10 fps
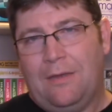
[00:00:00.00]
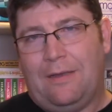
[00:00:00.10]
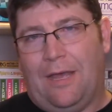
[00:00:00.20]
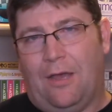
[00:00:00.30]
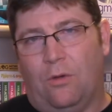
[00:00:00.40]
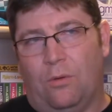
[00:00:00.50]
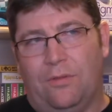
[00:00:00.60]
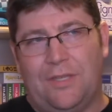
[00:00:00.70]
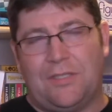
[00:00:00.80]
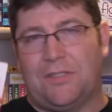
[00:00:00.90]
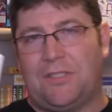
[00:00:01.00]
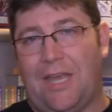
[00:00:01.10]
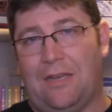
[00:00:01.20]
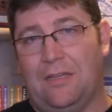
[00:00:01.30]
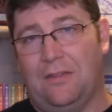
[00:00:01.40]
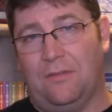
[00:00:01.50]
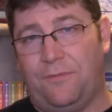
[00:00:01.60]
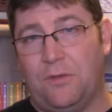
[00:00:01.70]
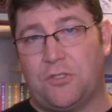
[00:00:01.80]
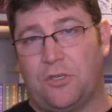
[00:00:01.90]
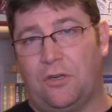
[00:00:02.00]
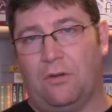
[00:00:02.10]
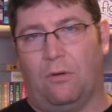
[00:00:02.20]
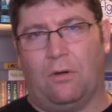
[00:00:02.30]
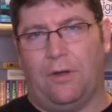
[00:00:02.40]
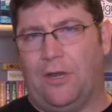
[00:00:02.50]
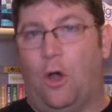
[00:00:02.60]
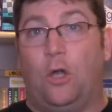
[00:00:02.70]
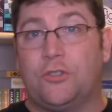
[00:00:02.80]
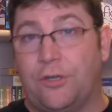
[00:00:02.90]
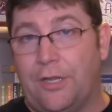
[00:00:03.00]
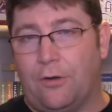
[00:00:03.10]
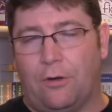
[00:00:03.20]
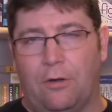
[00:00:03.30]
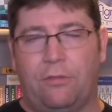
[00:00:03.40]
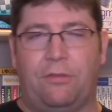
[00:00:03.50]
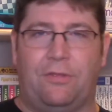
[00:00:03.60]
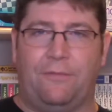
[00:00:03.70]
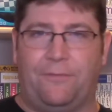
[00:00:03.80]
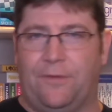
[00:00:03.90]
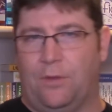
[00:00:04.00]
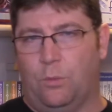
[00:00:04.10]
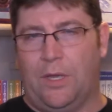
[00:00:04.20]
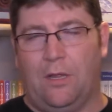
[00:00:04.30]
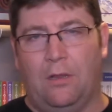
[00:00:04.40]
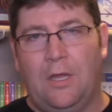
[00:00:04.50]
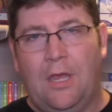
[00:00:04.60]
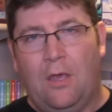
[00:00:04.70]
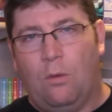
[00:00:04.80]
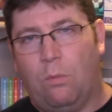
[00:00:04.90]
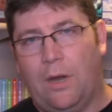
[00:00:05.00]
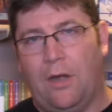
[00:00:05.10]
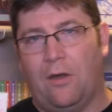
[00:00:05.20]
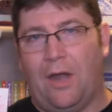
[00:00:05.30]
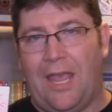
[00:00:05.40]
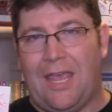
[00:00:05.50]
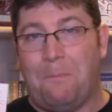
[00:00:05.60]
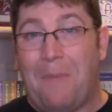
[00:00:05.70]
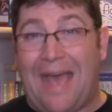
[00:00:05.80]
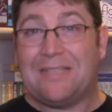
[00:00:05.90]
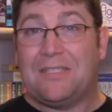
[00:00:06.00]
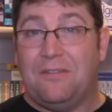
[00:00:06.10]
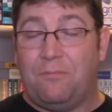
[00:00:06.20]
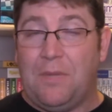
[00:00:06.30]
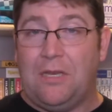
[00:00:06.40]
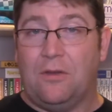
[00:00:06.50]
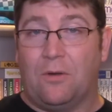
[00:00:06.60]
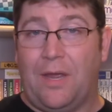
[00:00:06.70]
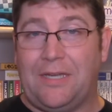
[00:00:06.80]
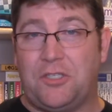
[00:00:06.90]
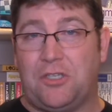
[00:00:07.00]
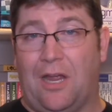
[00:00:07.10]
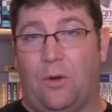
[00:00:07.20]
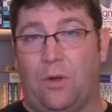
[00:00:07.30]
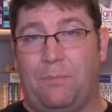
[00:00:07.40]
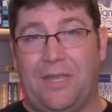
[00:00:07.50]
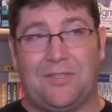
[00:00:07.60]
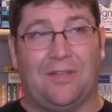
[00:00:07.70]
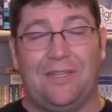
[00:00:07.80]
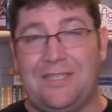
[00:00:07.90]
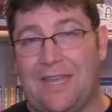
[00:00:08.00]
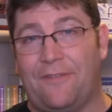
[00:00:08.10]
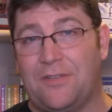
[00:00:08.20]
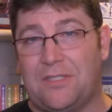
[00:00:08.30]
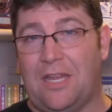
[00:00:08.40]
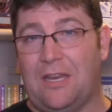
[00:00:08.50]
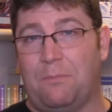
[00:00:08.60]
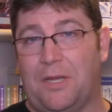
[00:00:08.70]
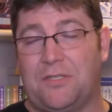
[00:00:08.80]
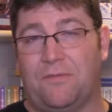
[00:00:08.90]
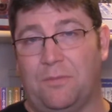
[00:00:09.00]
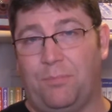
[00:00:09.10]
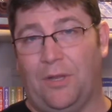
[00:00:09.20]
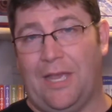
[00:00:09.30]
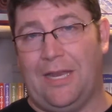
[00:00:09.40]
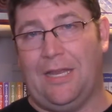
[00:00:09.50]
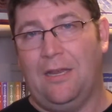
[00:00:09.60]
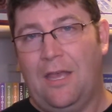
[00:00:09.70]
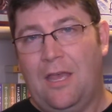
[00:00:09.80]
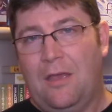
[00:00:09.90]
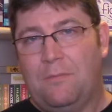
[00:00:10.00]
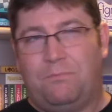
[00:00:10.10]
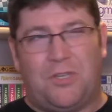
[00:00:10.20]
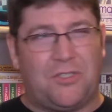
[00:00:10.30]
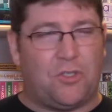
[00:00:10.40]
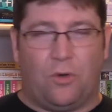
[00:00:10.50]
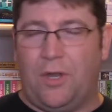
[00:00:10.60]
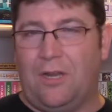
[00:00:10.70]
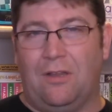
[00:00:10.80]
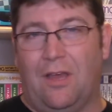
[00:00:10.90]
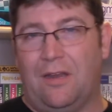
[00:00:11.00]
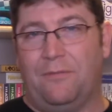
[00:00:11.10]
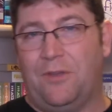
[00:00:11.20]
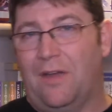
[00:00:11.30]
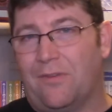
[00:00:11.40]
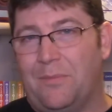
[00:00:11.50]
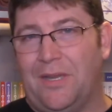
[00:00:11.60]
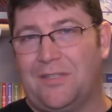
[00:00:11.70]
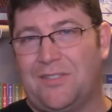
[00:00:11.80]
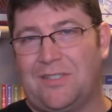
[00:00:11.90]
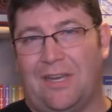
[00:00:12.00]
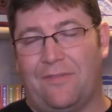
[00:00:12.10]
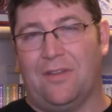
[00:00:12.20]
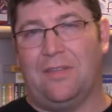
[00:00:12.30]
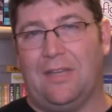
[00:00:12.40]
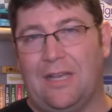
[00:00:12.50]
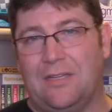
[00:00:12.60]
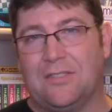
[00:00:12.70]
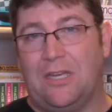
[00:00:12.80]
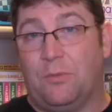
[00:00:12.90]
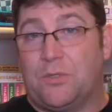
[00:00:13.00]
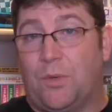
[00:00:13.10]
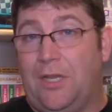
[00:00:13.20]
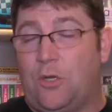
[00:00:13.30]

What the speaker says: Now, this is set in the future, or an alternate Earth, if you will, where a massive meteorite shower basically devastated much of the planet, destroying a lot of governments and everything else. And it was really